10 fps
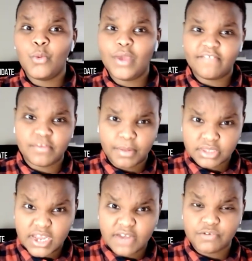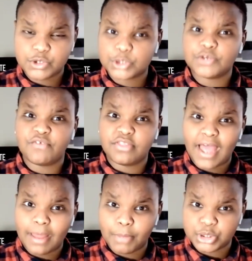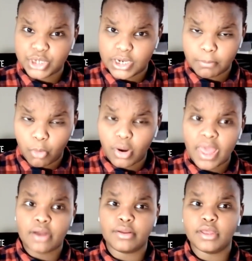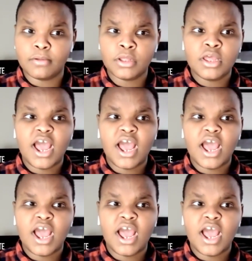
We have to build infrastructure for that much more area.